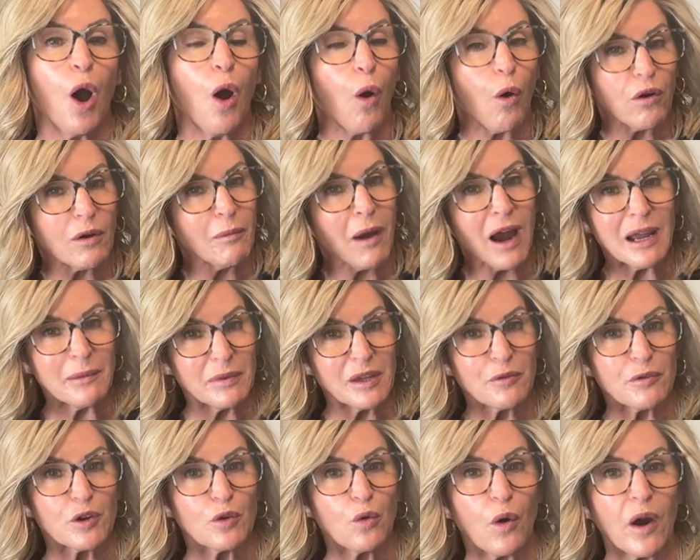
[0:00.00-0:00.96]
or it might be
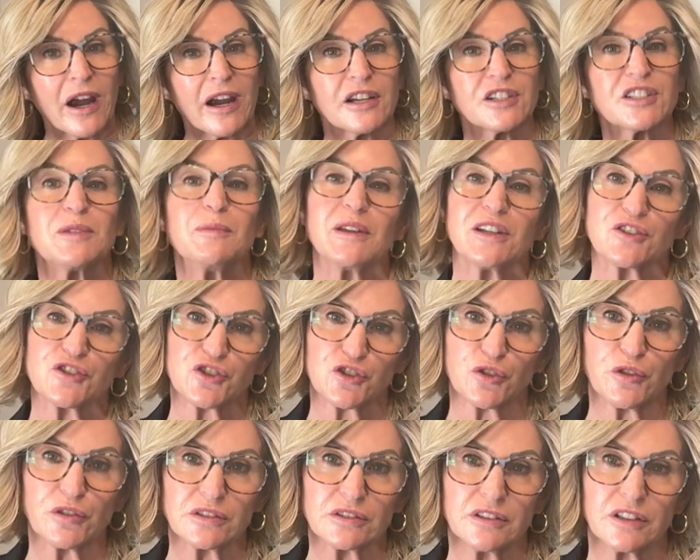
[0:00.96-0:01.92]
required to meet a
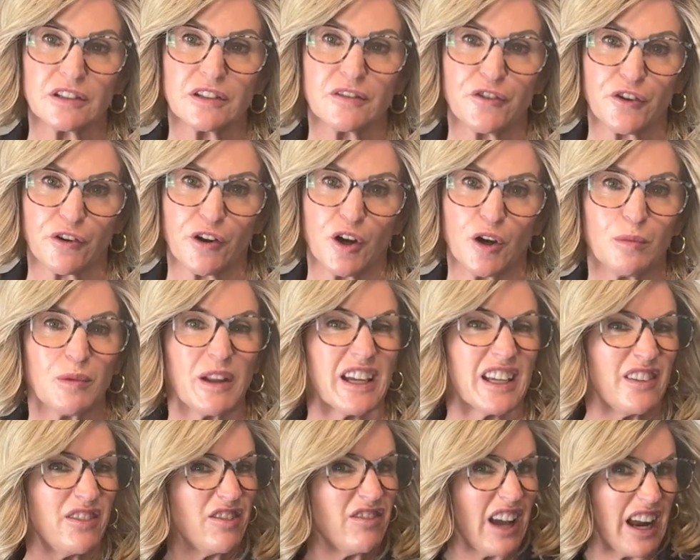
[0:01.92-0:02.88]
certain look of your home, like
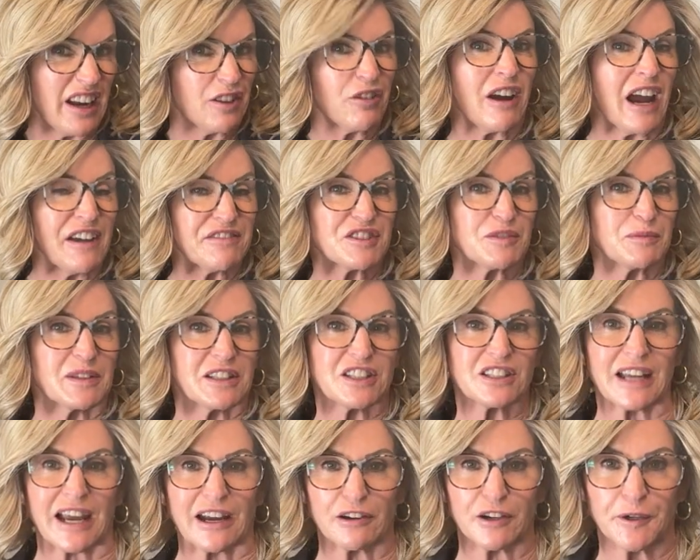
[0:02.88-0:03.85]
if you've got a craftsman
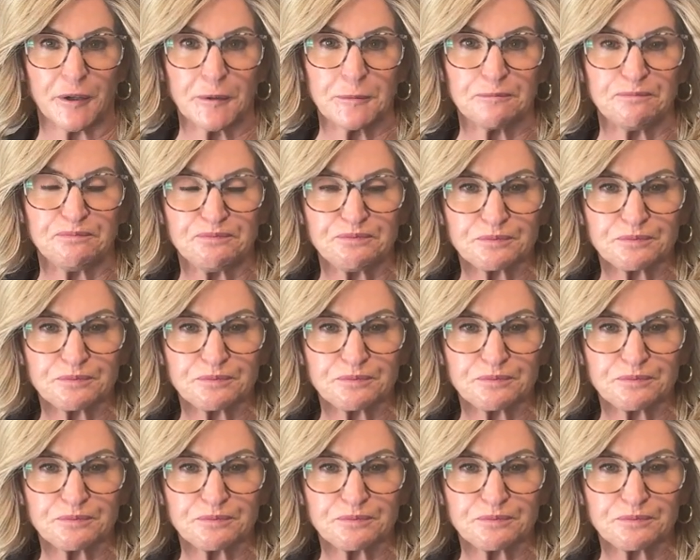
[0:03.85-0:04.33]
style home.